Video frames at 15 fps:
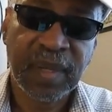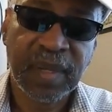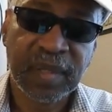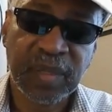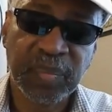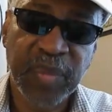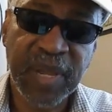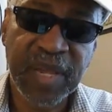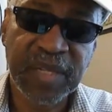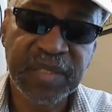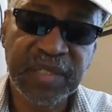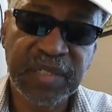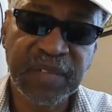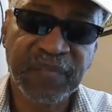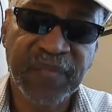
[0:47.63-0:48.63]
The man
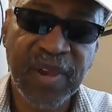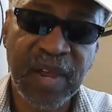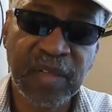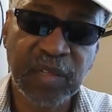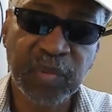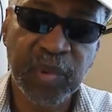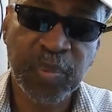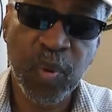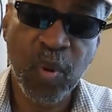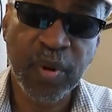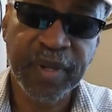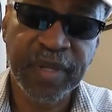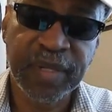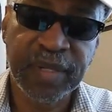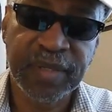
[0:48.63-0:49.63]
she filed a report
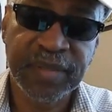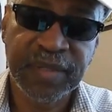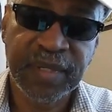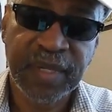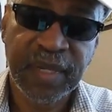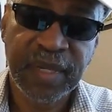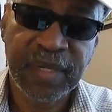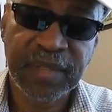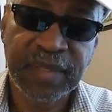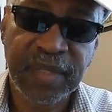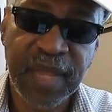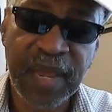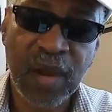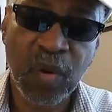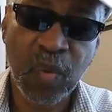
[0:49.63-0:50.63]
against is
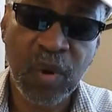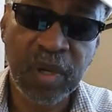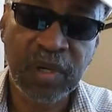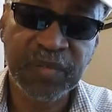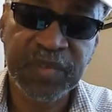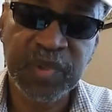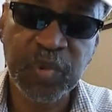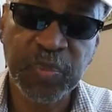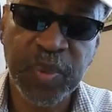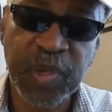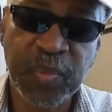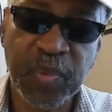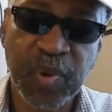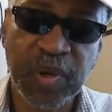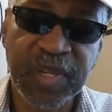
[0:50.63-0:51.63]
now one of two
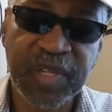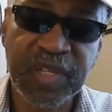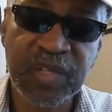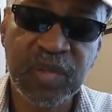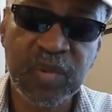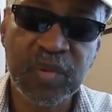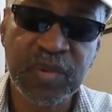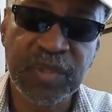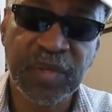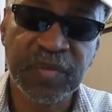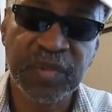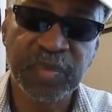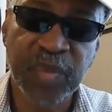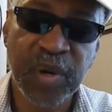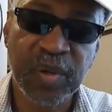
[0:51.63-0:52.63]
people accused of
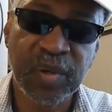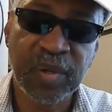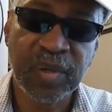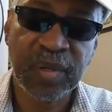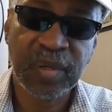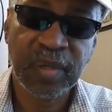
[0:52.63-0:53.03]
the murder.